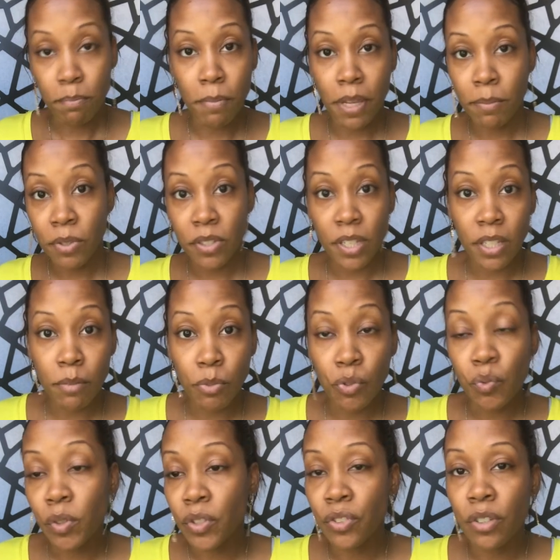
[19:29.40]
maybe stay in an
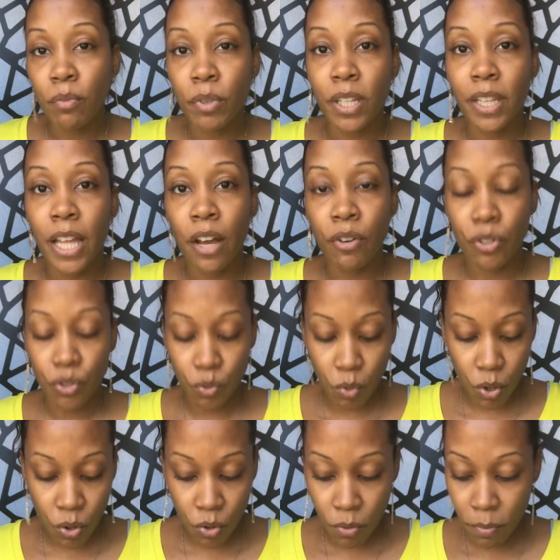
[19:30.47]
abusive relationship where they allow
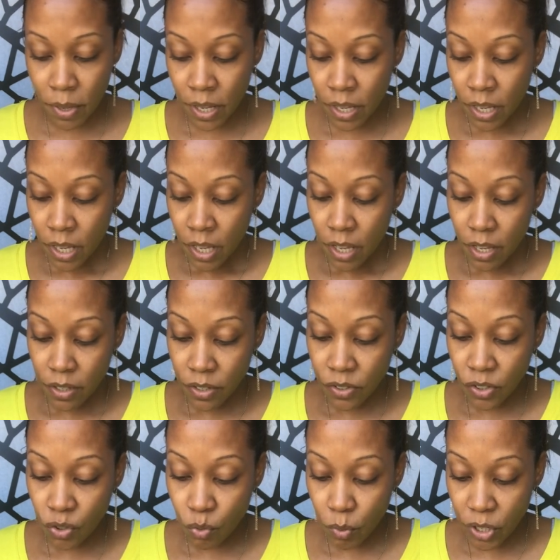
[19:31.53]
control, but in this
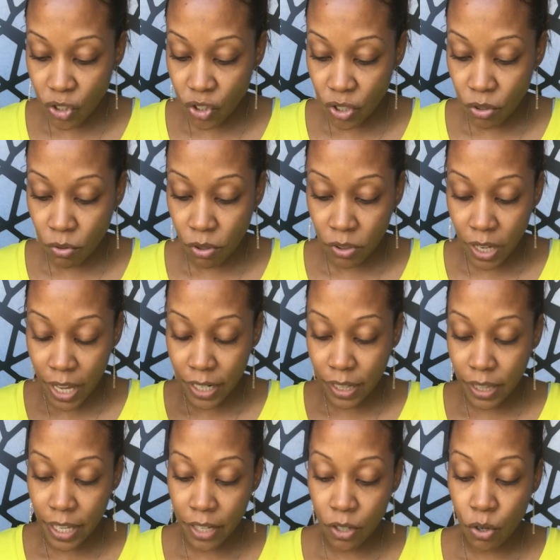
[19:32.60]
situation, you learn how to
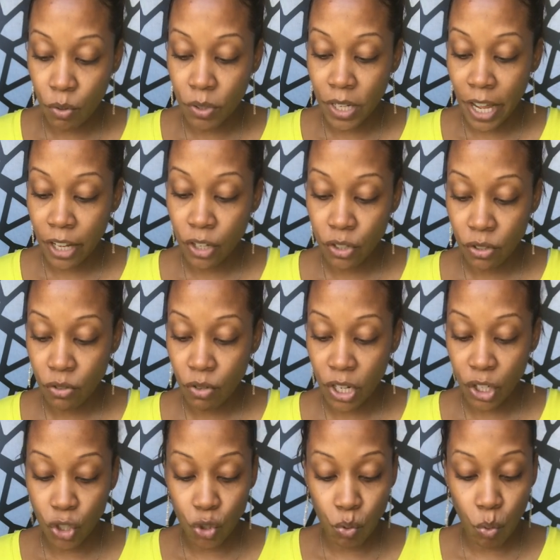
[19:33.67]
let go and not try
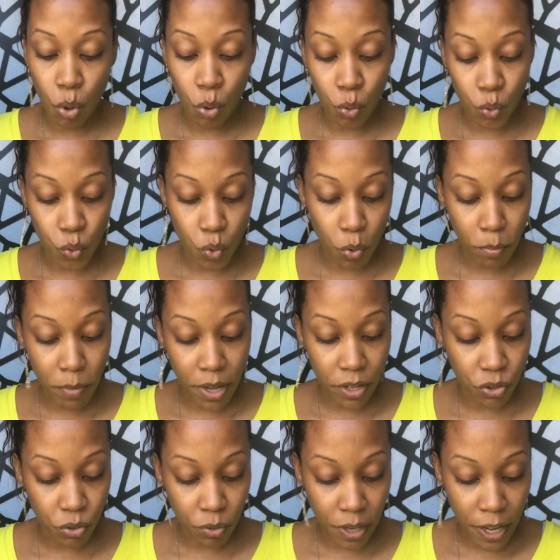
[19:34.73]
to control so
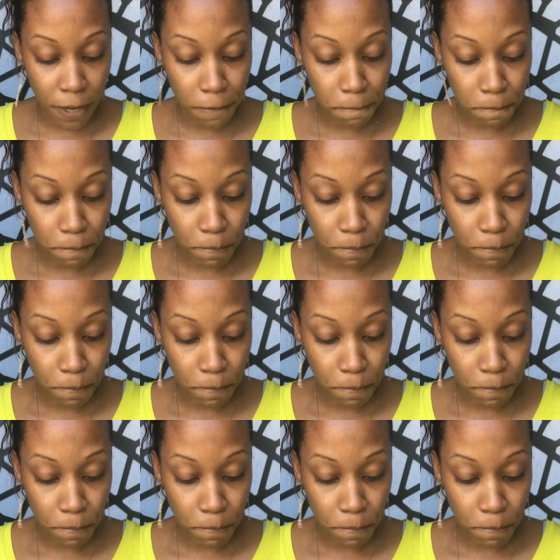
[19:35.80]
much, okay?